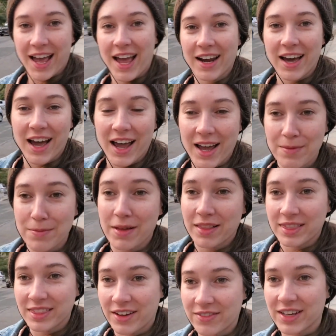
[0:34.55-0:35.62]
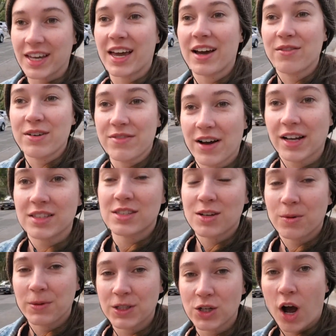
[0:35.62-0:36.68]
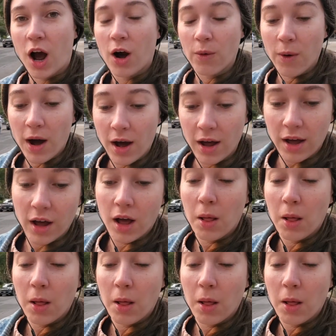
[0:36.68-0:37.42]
and I am loving it. We've had so much hot water.